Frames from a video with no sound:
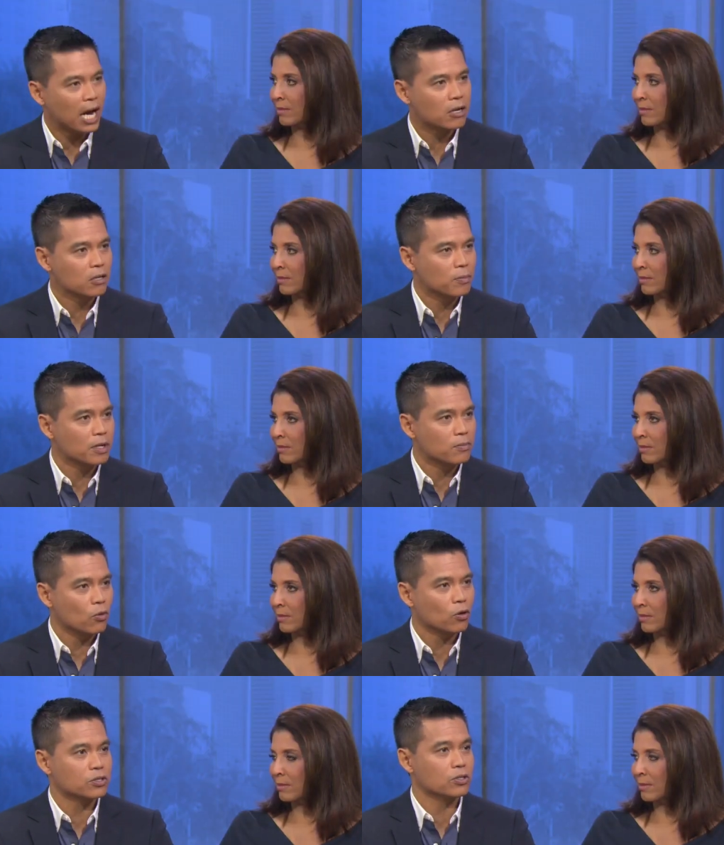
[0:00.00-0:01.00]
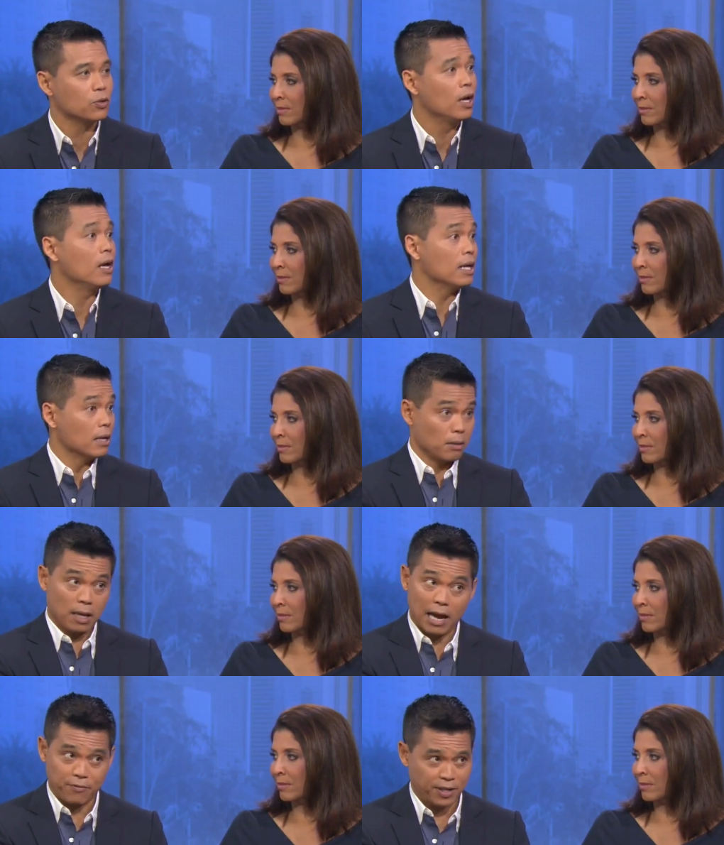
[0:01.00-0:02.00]
Speaker 1: out a little bit more to
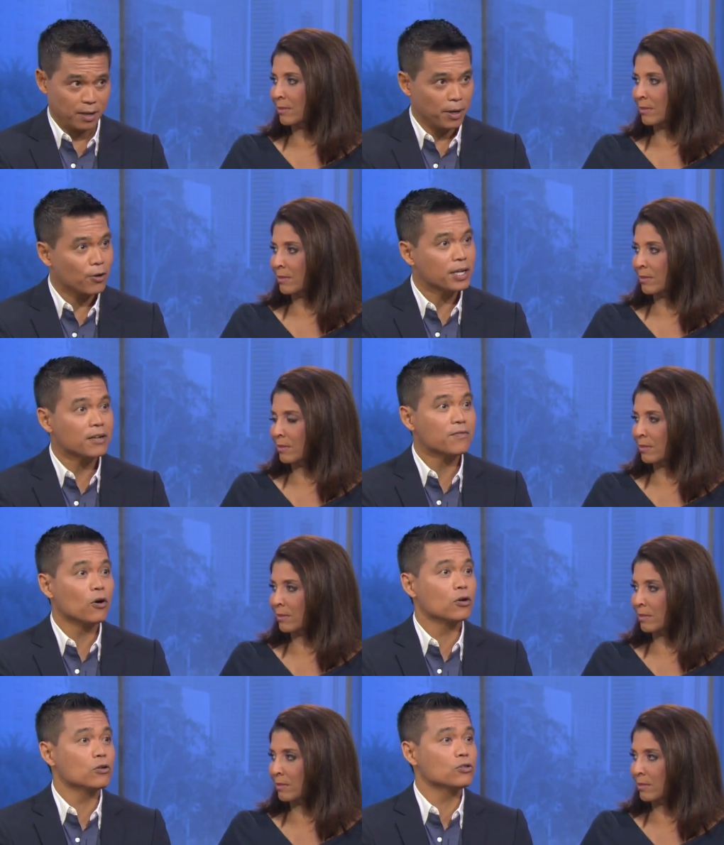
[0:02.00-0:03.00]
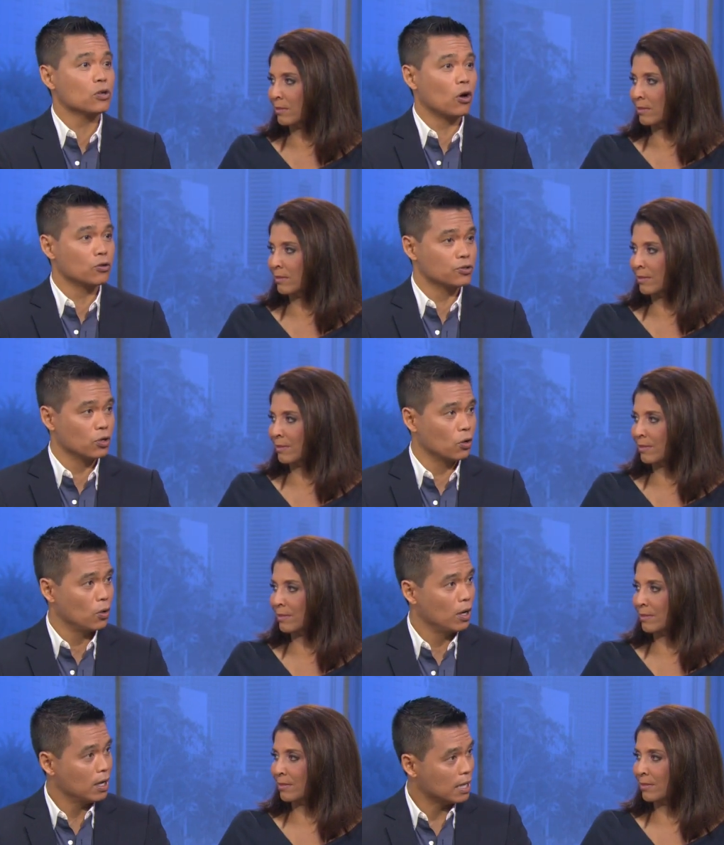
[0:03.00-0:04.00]
African American voters, to
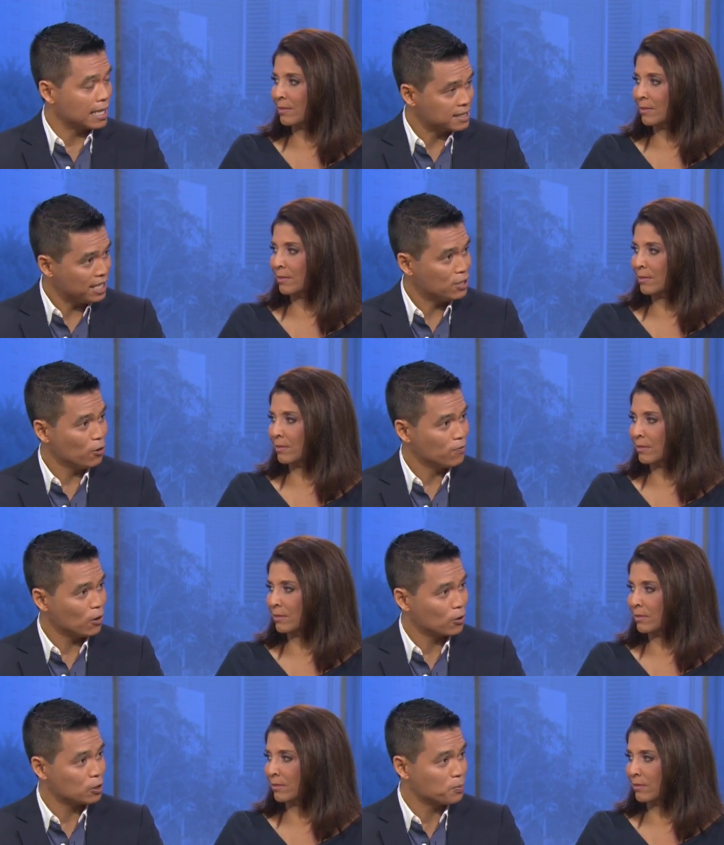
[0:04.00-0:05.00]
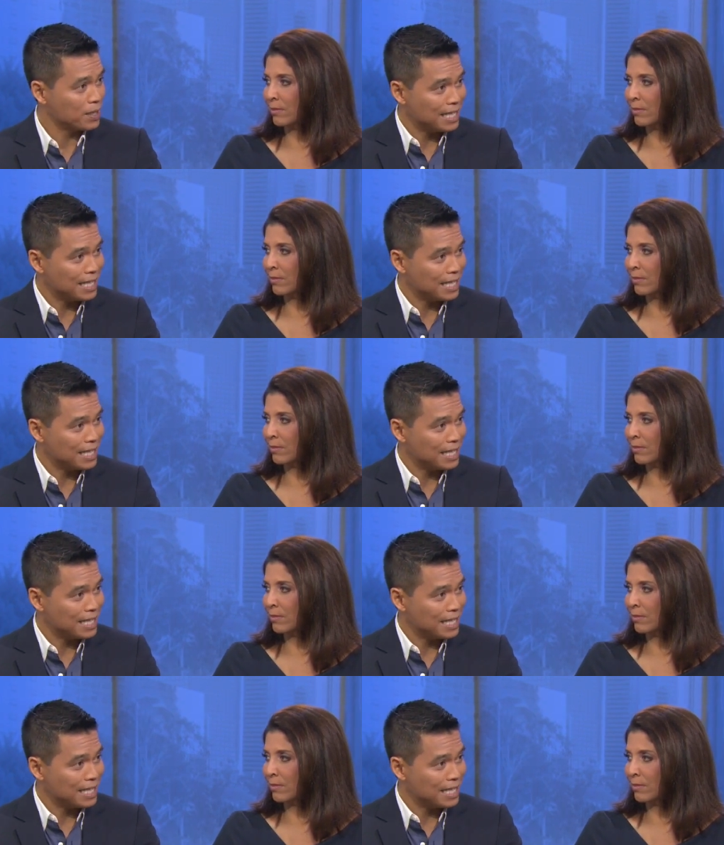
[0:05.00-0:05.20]
also Latino voters. But